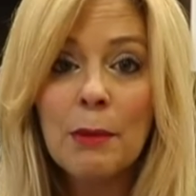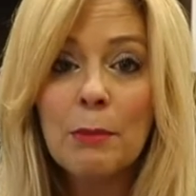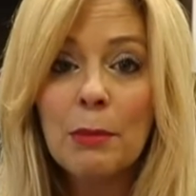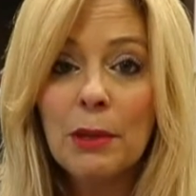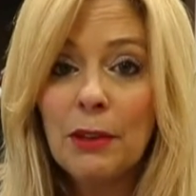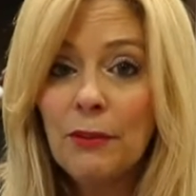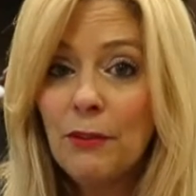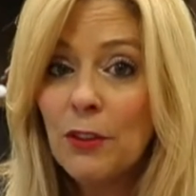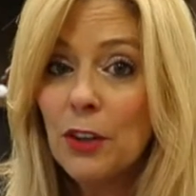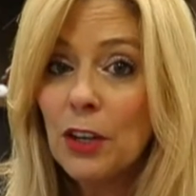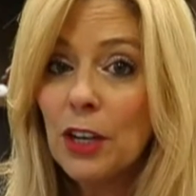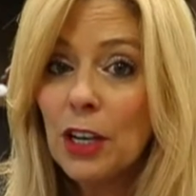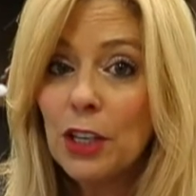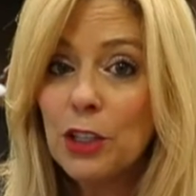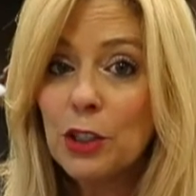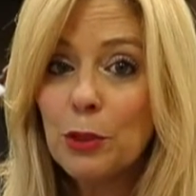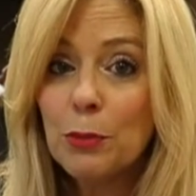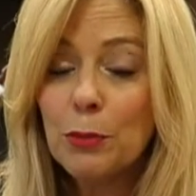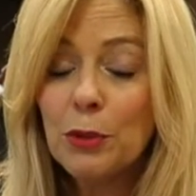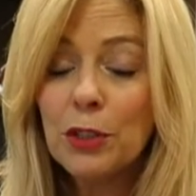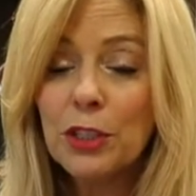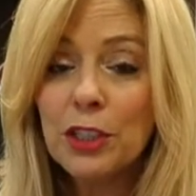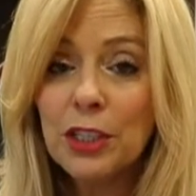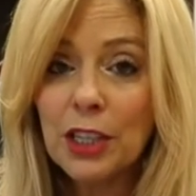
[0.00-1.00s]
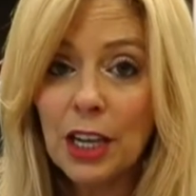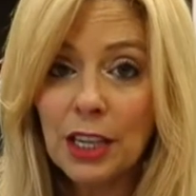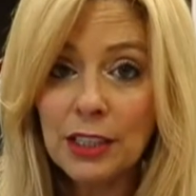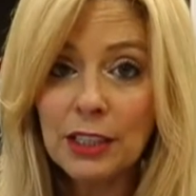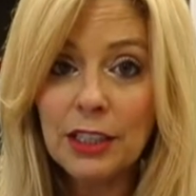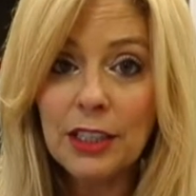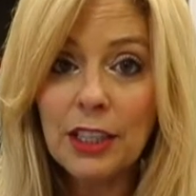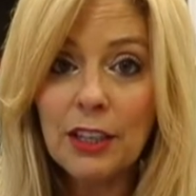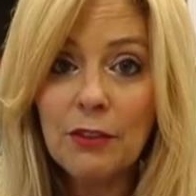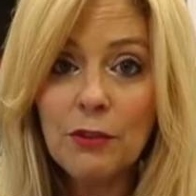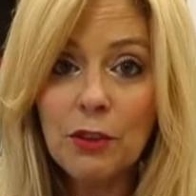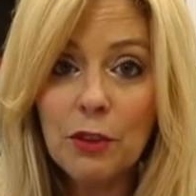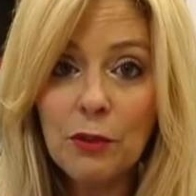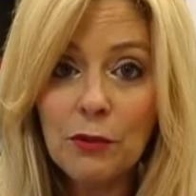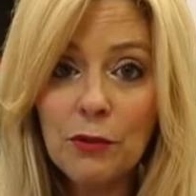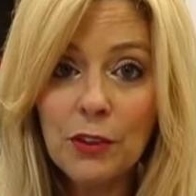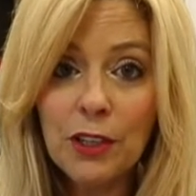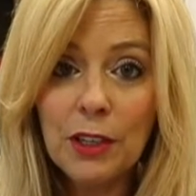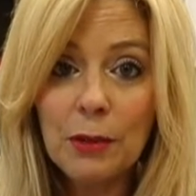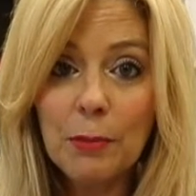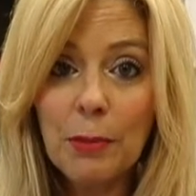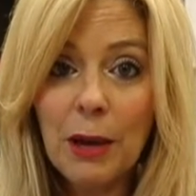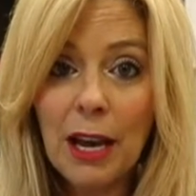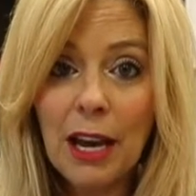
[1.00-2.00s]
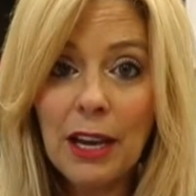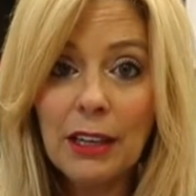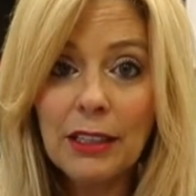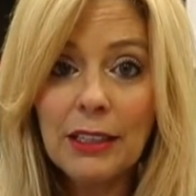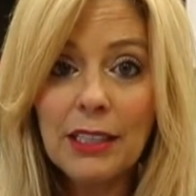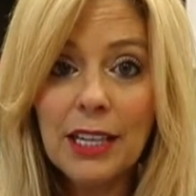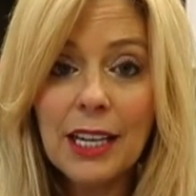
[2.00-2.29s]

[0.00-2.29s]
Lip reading: But if your customer does give you feedback,